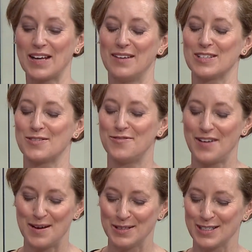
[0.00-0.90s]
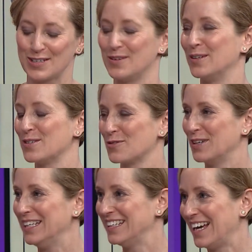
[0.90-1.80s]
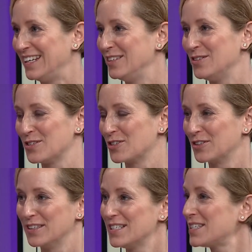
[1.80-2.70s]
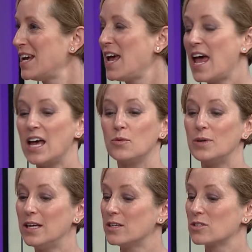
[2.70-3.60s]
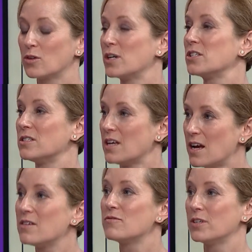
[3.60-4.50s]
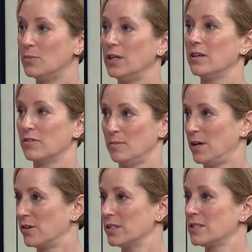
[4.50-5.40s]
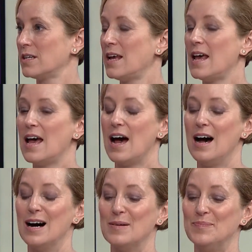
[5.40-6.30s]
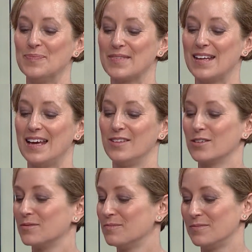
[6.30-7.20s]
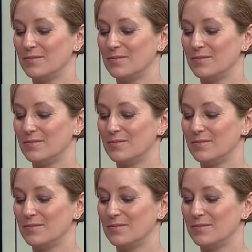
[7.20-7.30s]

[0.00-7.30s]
I have this fabulous co-host Reena Ninan, who's a journalist, and we answer questions every week from parents, um, and they're